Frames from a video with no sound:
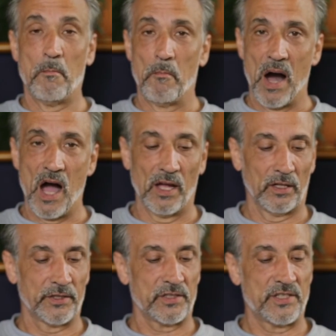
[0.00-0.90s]

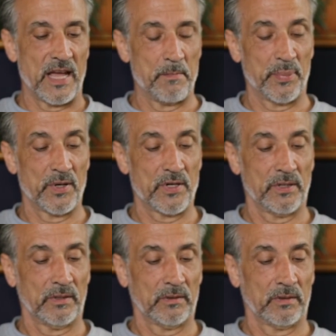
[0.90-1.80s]
mild-tempered
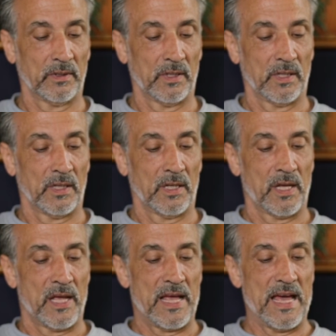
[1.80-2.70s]

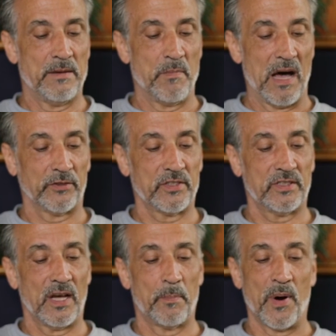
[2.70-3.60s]
and
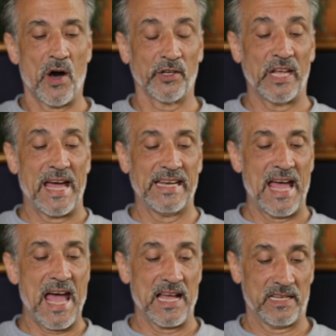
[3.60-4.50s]
mounted upon an
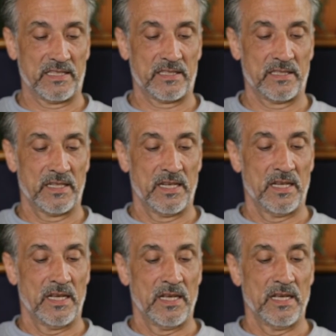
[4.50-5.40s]
ass,
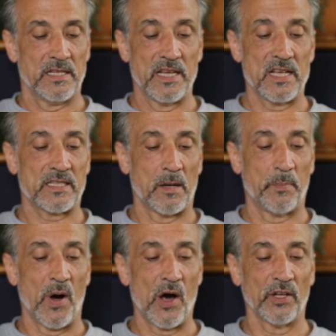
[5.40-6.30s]
yes,
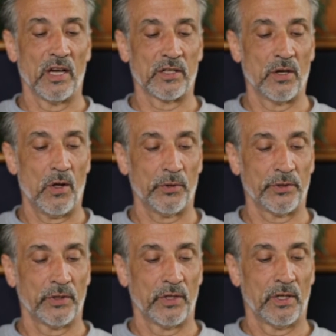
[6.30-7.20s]
upon a
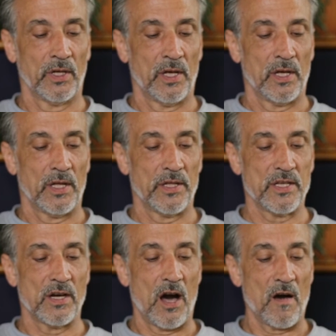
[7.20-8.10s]
colt,
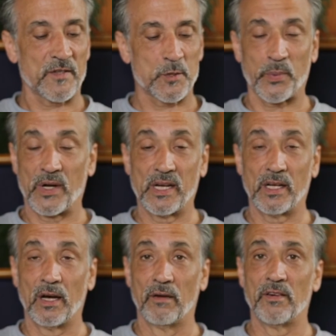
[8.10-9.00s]
the
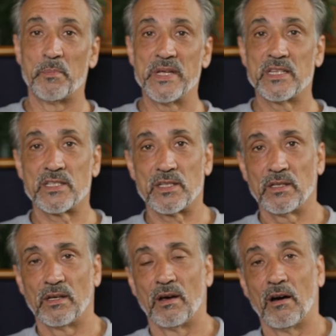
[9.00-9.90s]
offspring of a beast
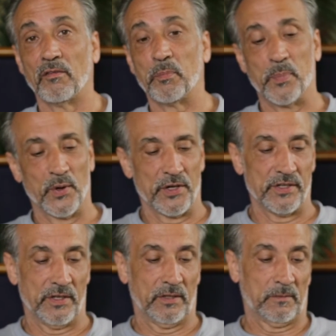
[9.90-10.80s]
of burden."